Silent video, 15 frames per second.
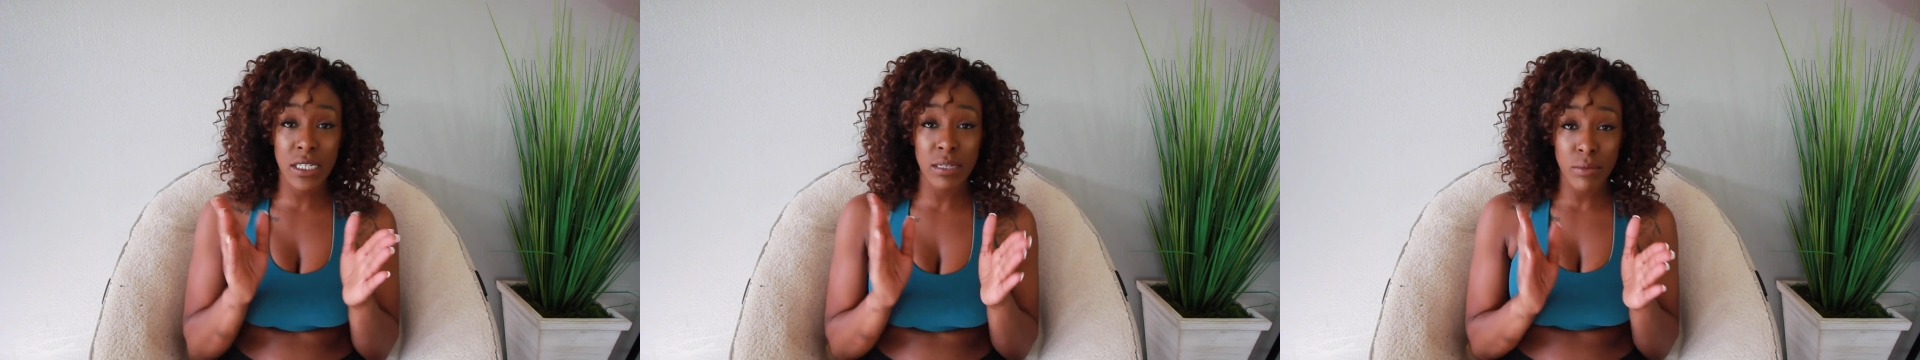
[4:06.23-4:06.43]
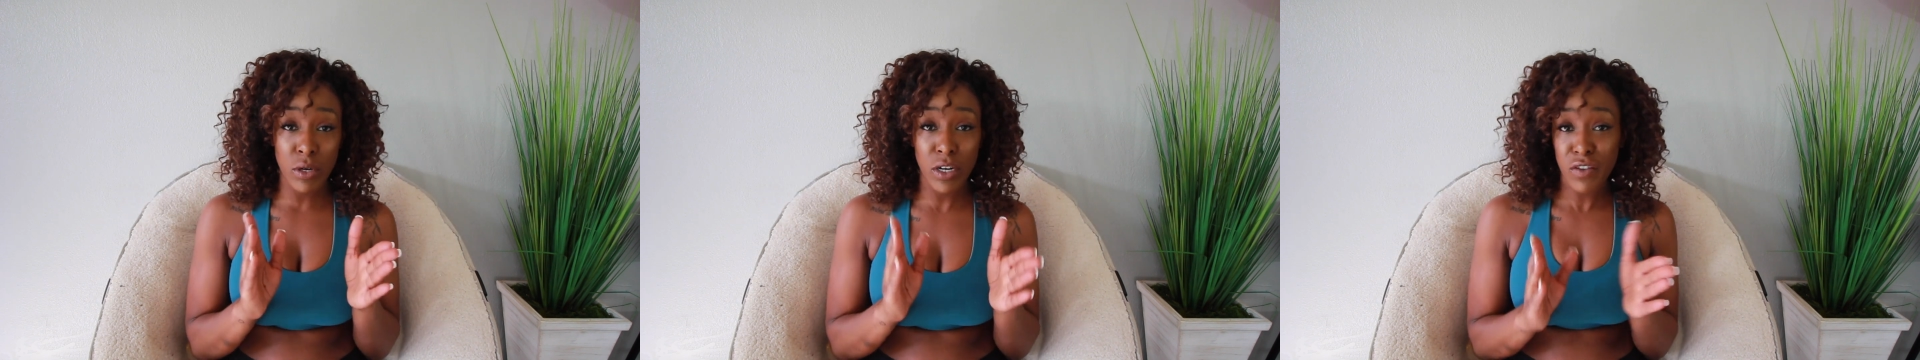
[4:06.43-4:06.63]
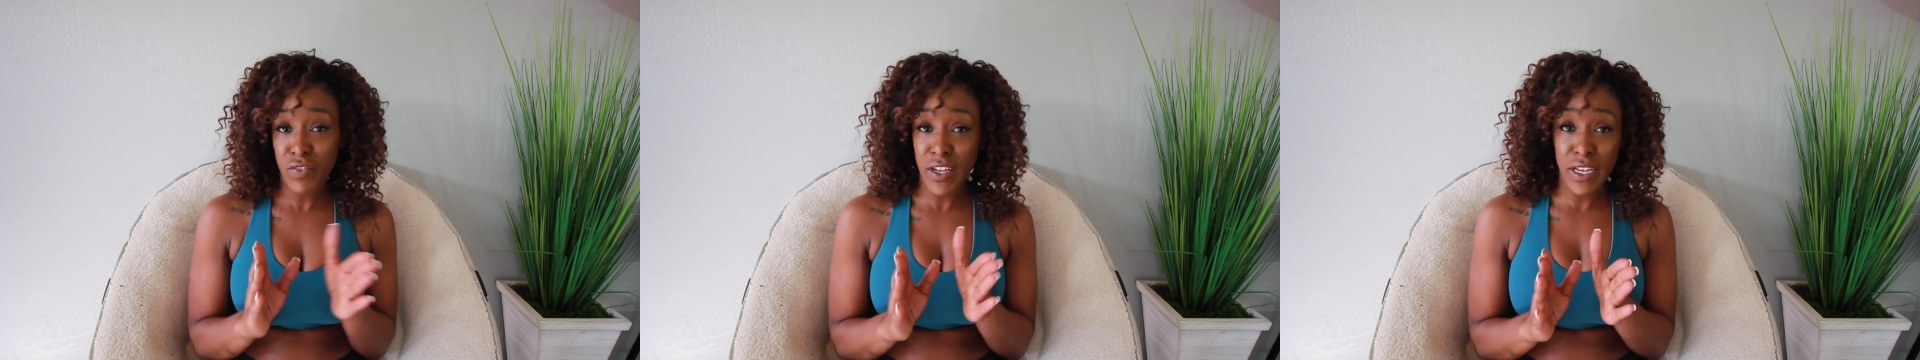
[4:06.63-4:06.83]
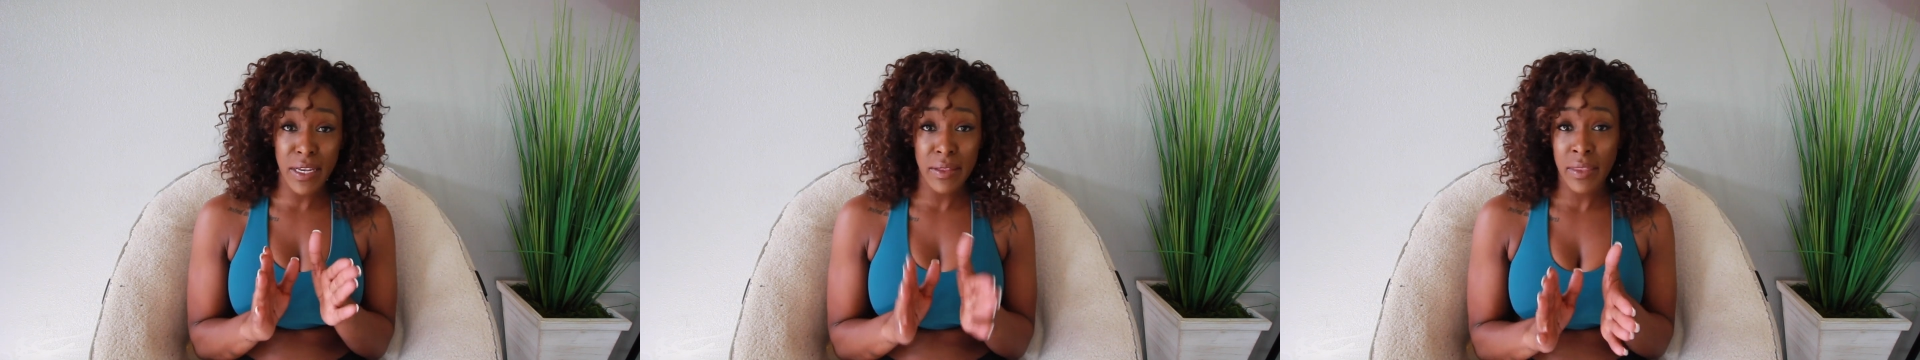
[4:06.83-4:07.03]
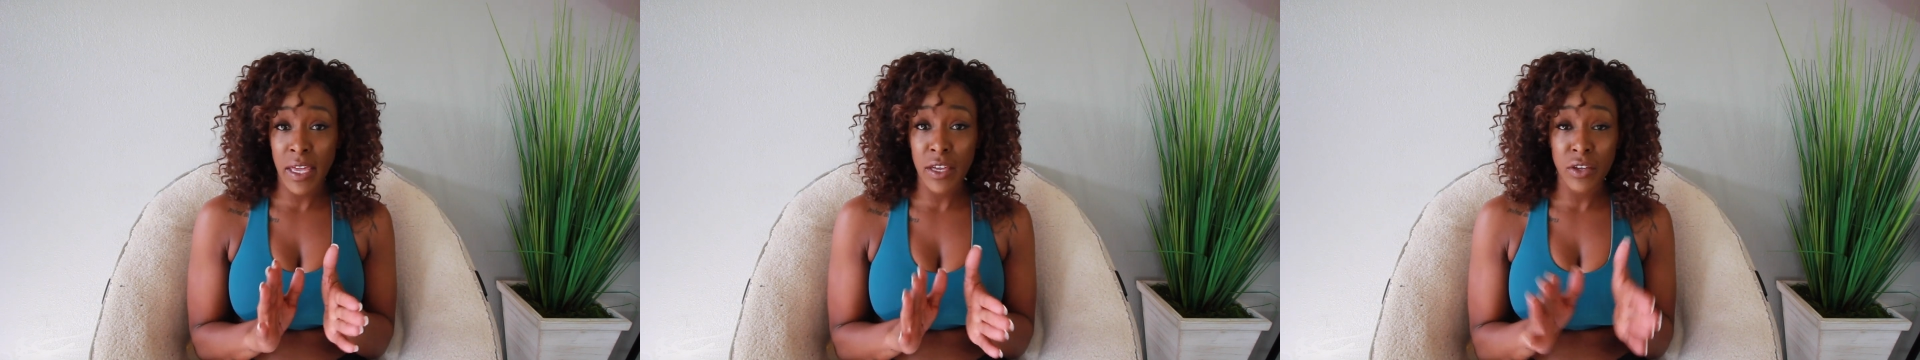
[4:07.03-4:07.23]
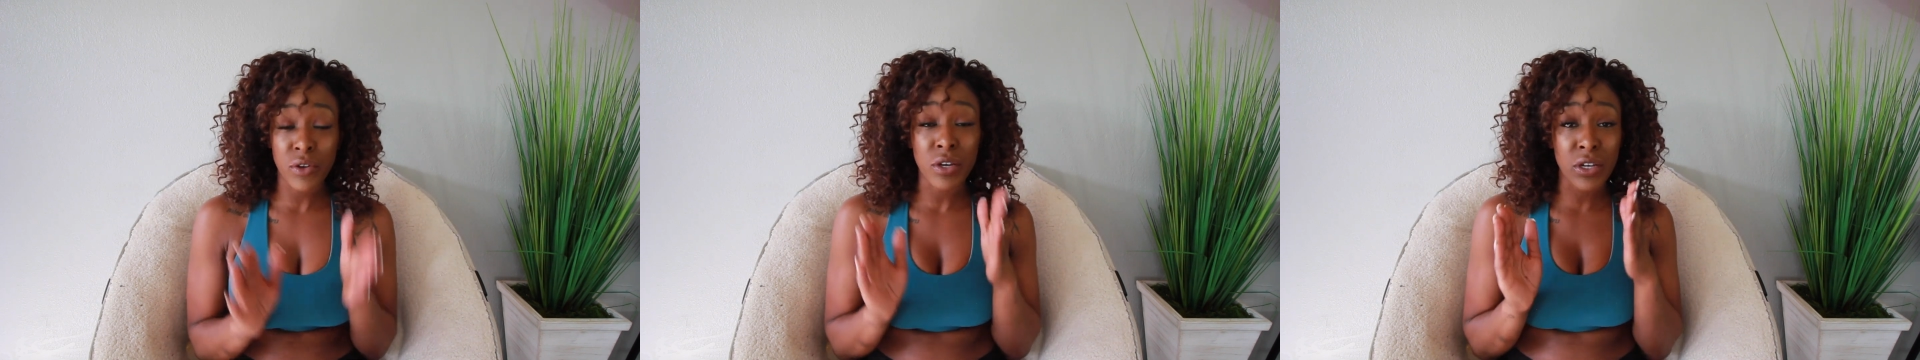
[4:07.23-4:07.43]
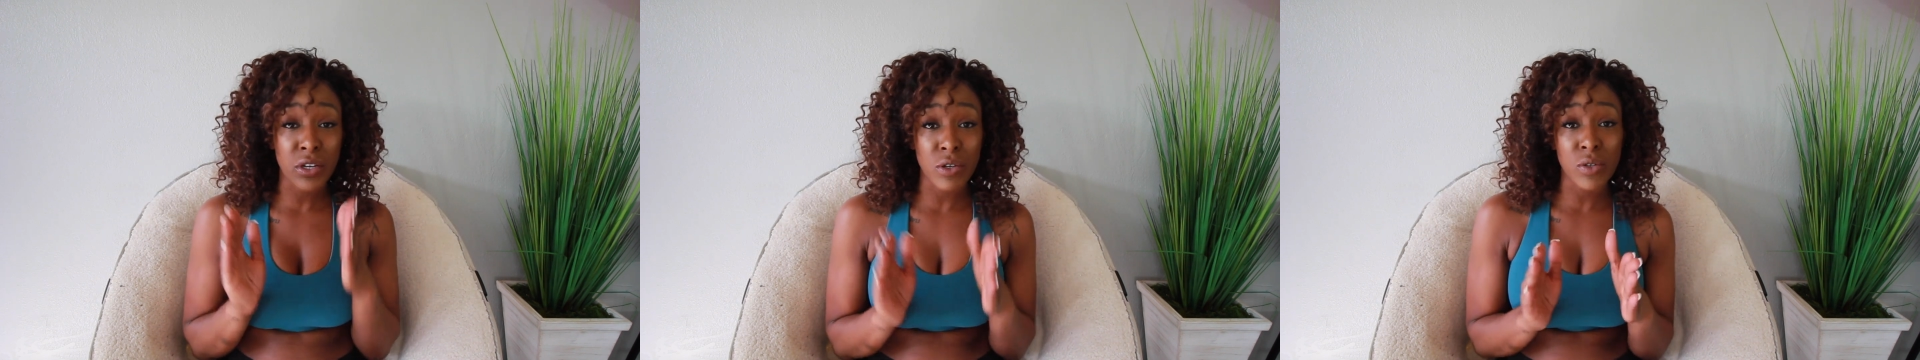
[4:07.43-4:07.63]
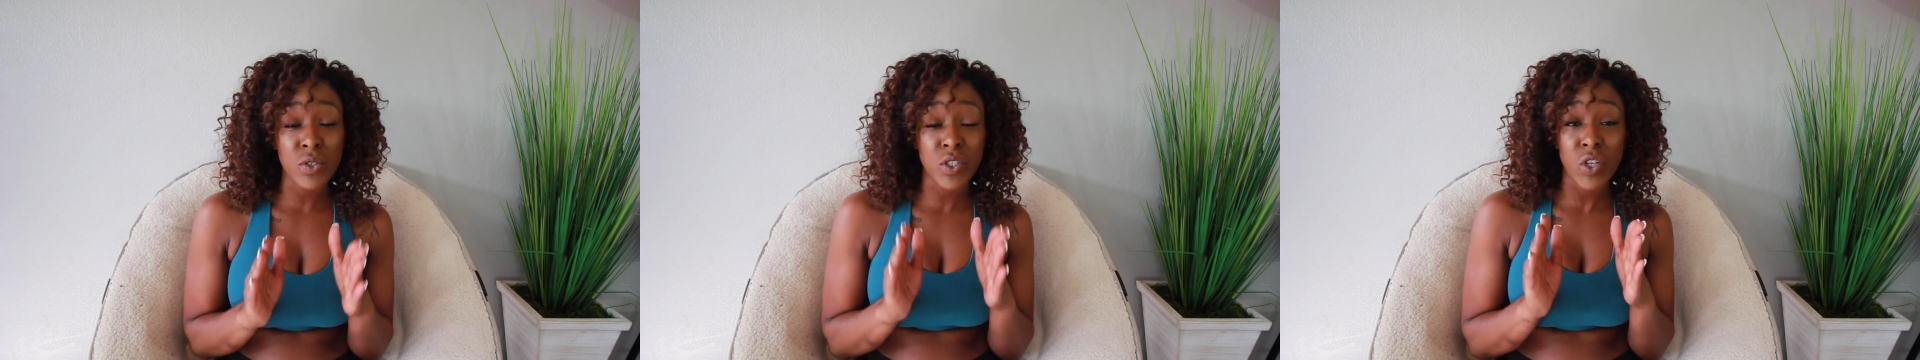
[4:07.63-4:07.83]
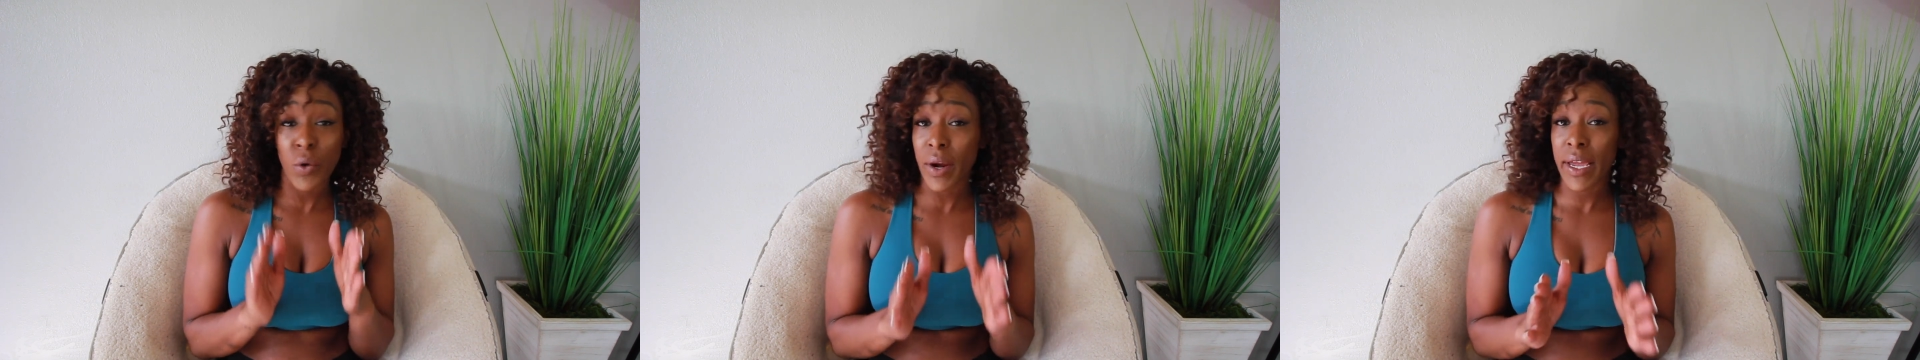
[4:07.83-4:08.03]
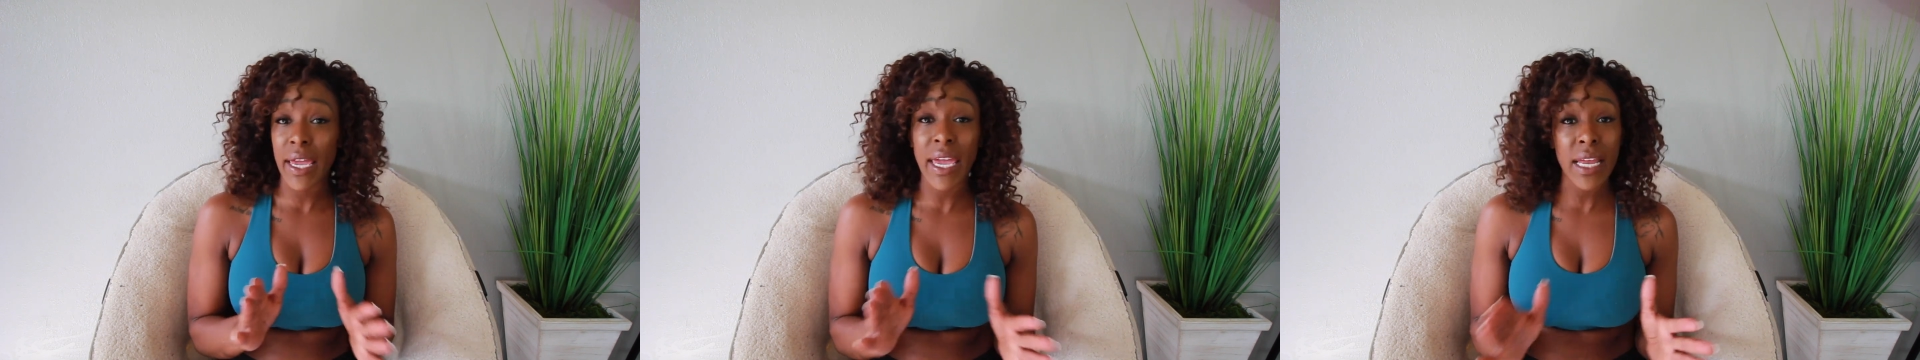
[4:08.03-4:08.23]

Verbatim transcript: demotivating thing you could use during